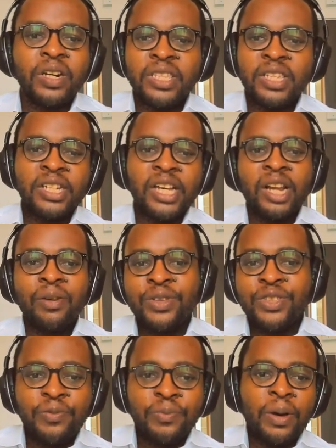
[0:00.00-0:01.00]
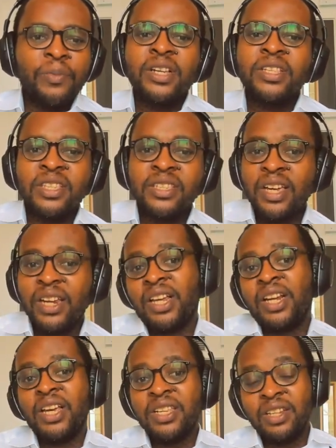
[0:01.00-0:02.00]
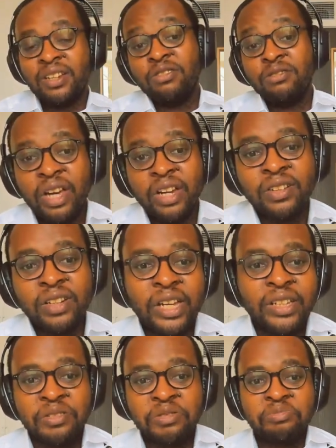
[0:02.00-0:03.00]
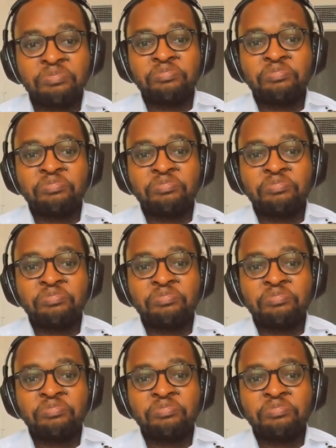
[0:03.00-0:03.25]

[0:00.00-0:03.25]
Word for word: research elements of my master's, I realized that, oh, actually, I just